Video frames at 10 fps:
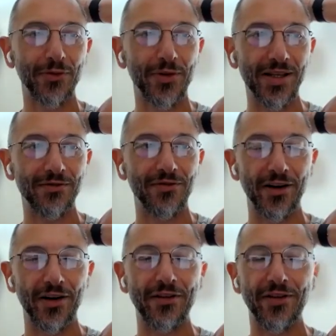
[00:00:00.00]
for these
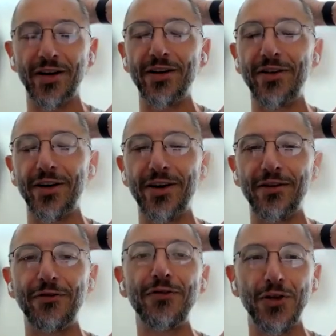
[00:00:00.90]
very, very, very
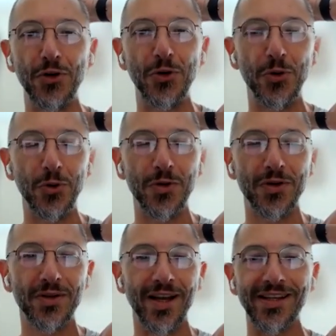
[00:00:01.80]
few
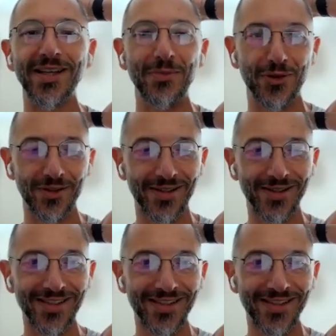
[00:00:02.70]
exceptions.